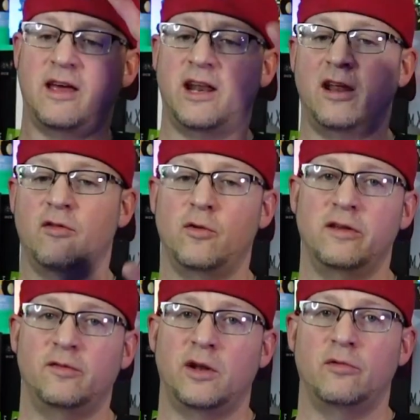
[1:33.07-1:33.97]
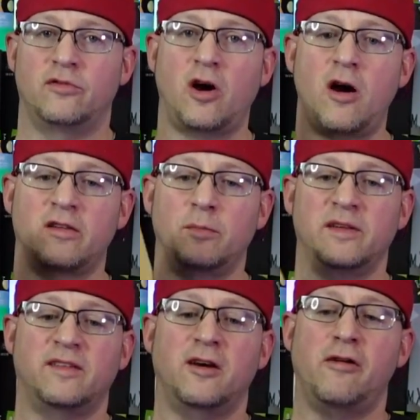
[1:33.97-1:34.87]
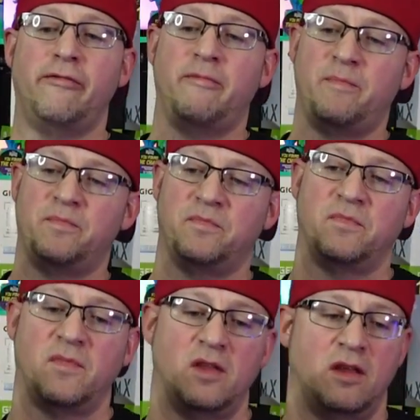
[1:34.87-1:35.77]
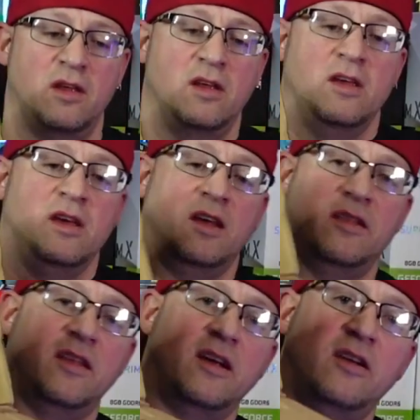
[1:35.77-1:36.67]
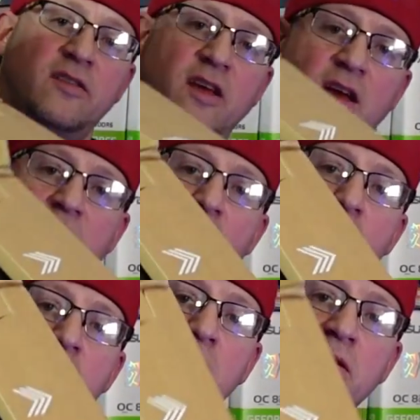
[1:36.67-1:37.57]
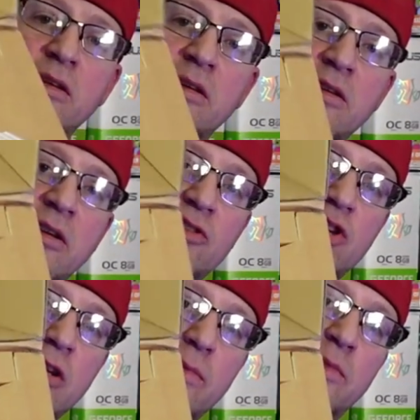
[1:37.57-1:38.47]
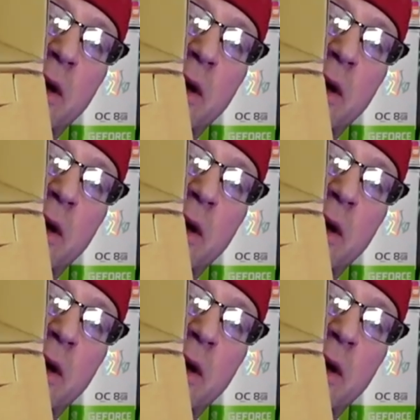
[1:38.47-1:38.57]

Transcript: that out of the way so I don't dox myself. And there's how she comes